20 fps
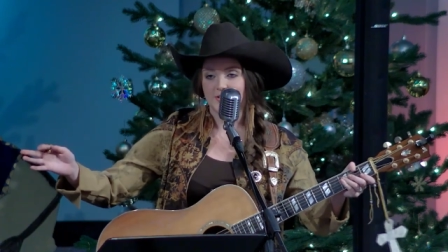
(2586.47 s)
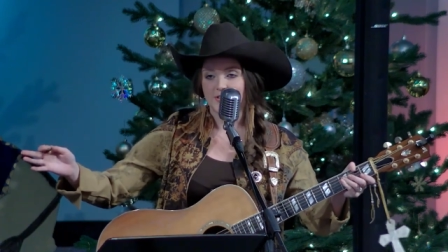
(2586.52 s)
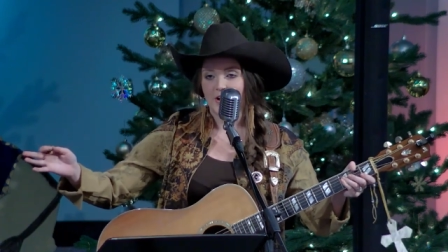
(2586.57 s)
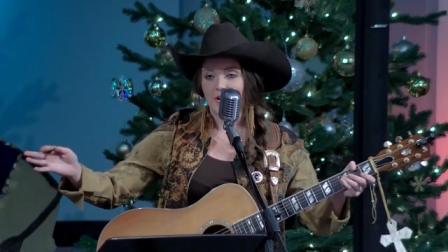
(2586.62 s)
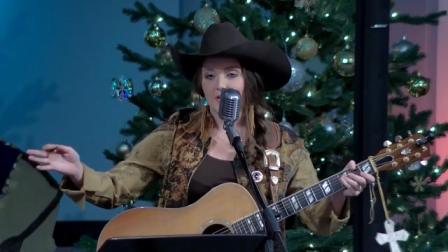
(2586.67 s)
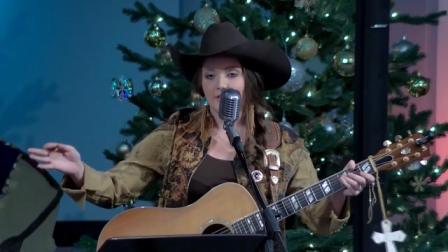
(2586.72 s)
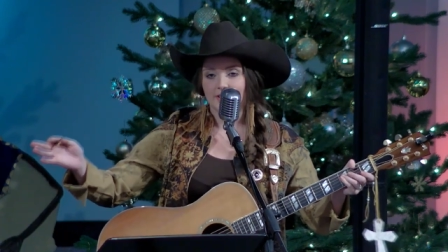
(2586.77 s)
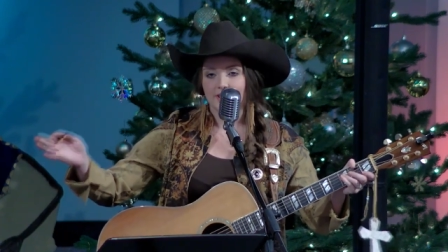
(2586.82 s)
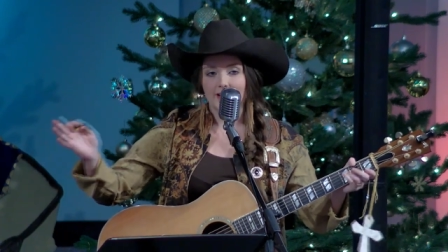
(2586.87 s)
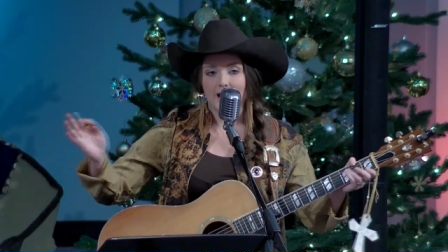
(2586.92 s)

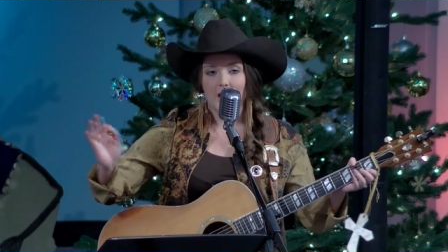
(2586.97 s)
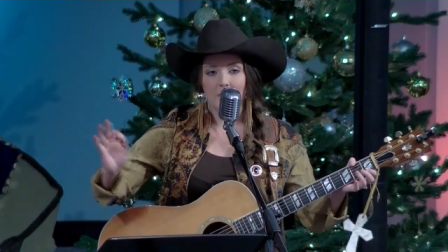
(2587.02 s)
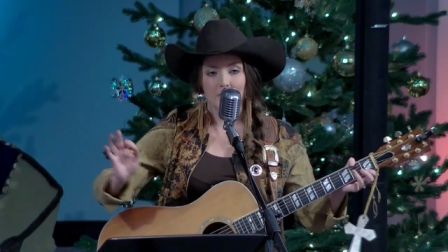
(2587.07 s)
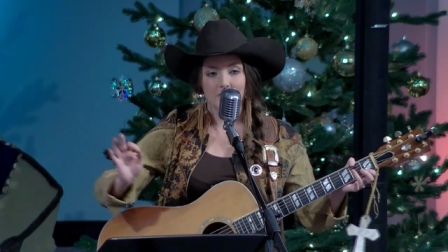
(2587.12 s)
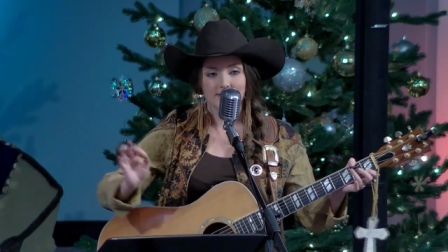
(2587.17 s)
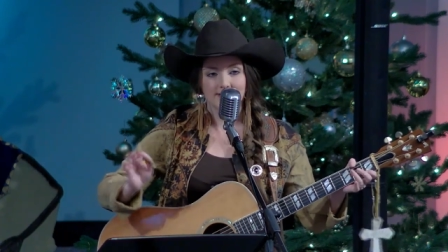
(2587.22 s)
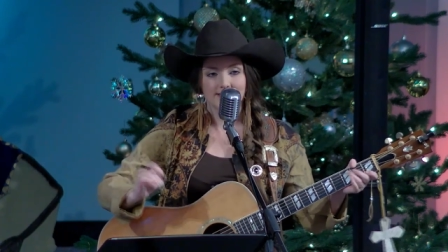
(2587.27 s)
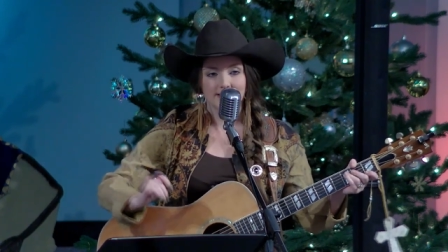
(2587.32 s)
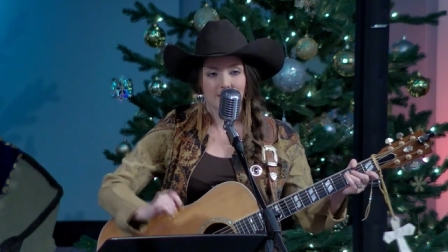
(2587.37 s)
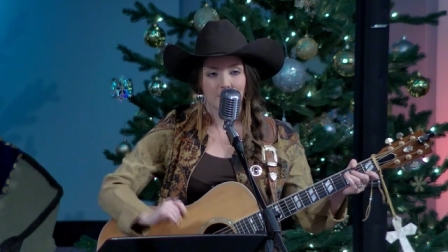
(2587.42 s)
song that I
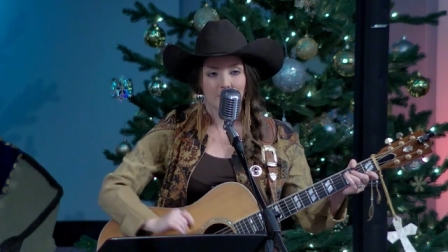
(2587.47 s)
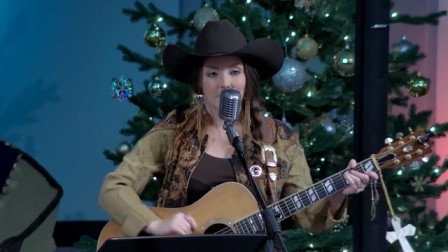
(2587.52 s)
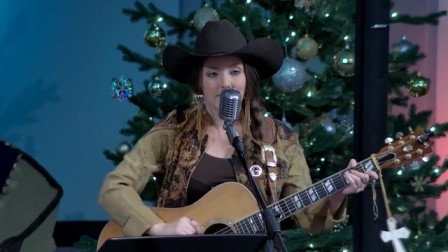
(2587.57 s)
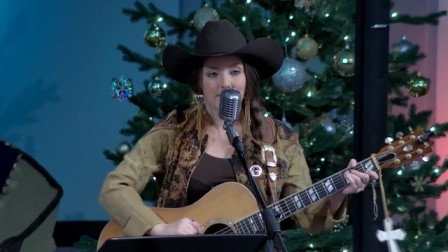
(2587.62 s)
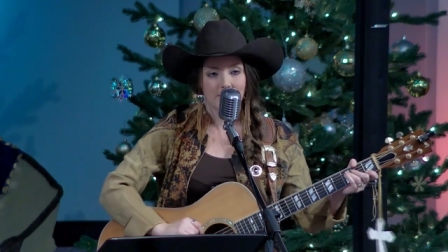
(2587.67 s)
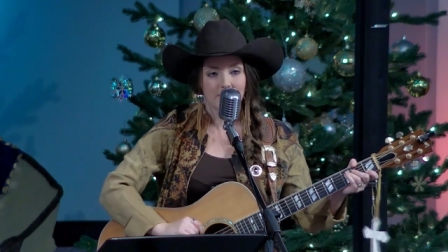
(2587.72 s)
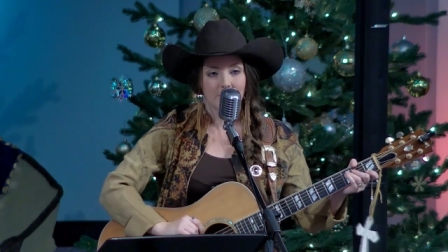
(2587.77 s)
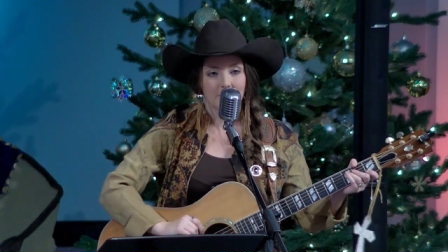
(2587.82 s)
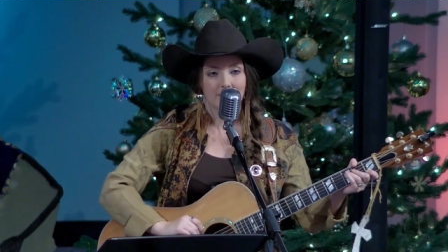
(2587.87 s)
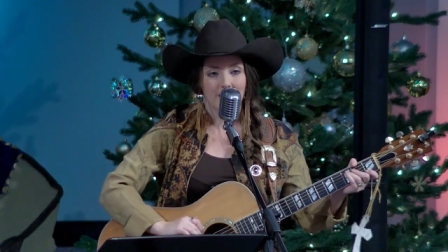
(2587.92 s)
would sing
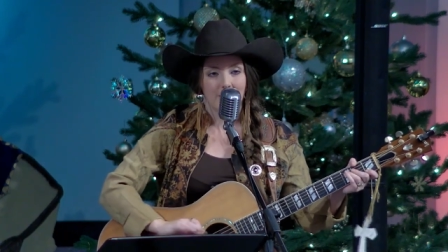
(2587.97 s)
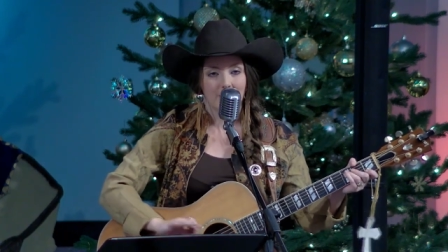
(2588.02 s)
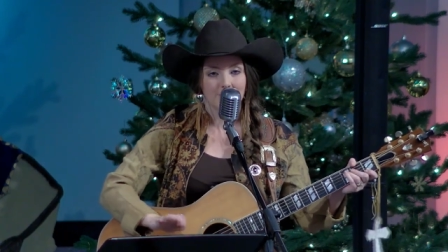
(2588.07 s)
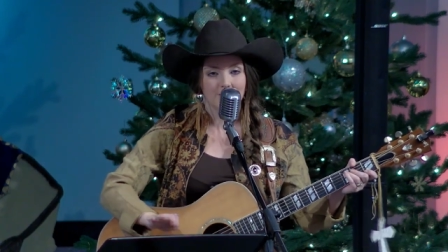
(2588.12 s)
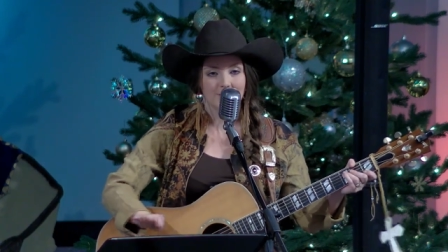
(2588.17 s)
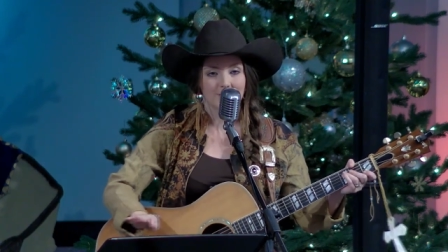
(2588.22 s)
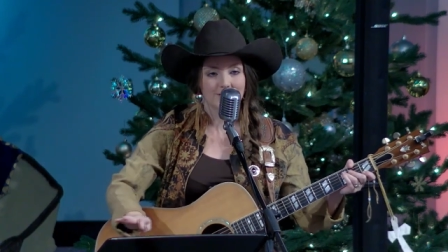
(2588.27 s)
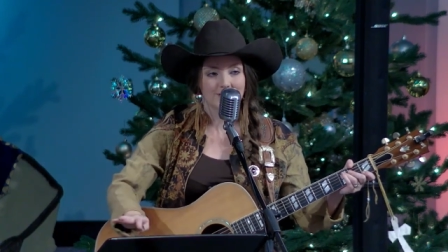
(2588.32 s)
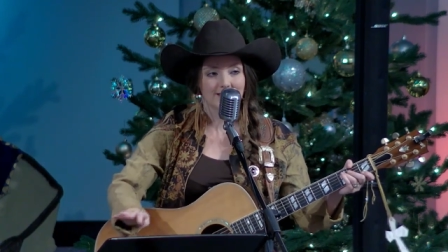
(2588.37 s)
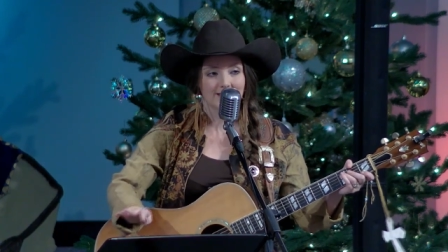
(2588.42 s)
with when I
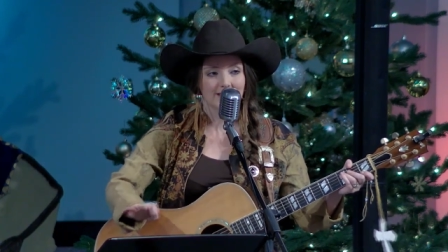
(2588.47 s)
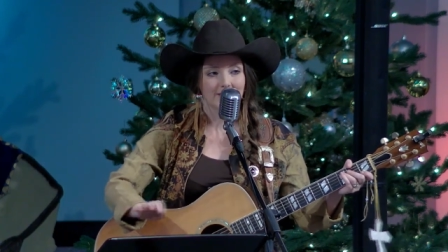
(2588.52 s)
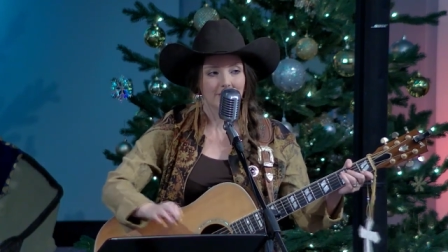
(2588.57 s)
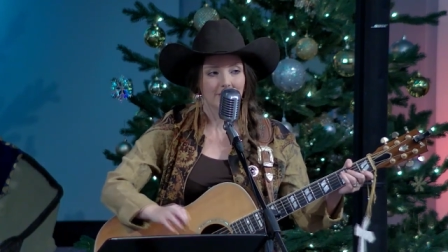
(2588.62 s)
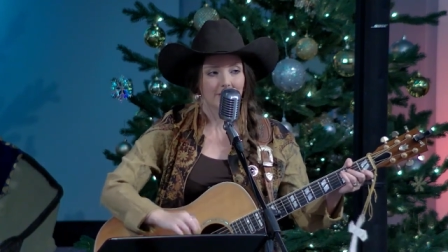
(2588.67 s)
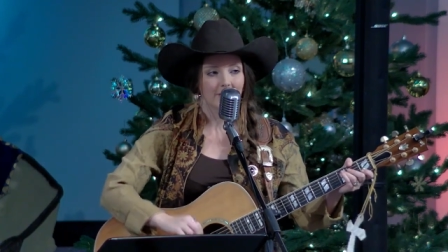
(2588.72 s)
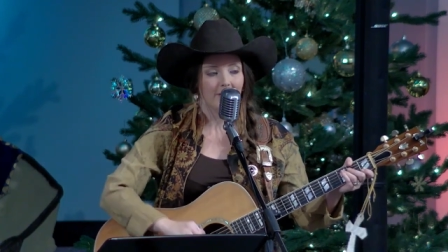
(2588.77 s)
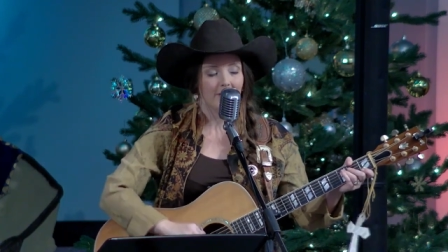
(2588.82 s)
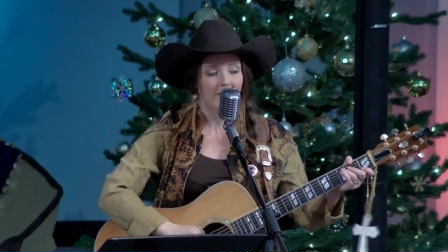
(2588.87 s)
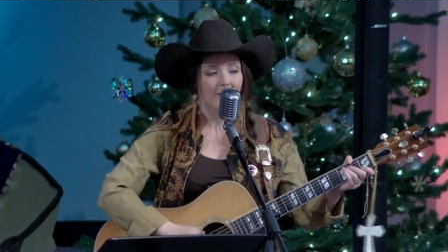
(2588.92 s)
was just a
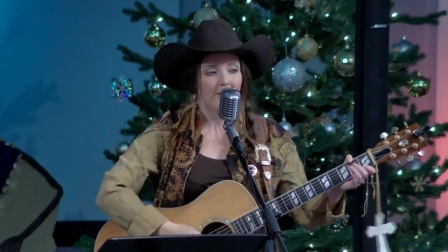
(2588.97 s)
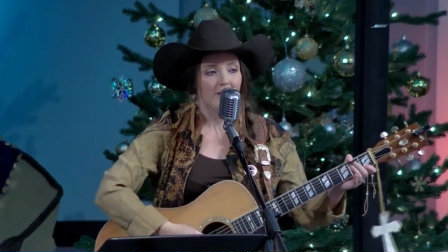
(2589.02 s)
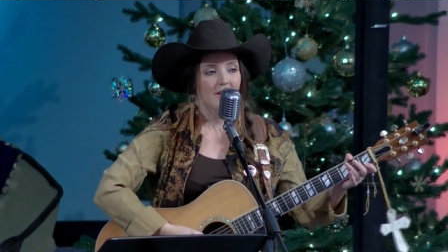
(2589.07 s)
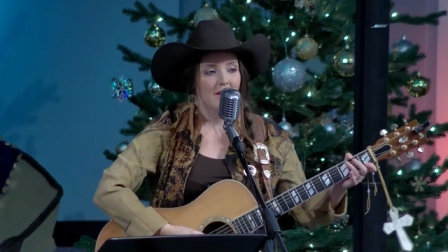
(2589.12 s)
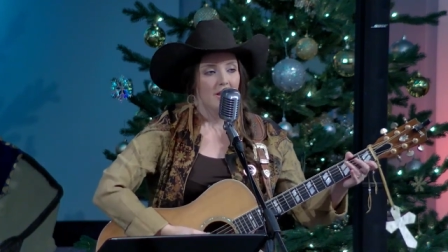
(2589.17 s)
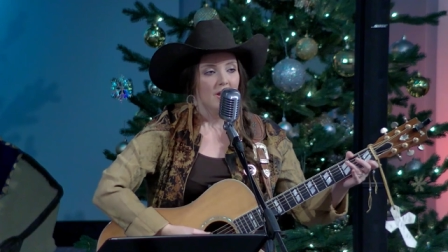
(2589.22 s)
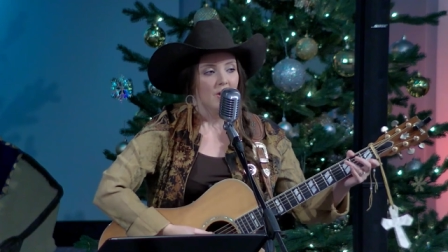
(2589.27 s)
little girl.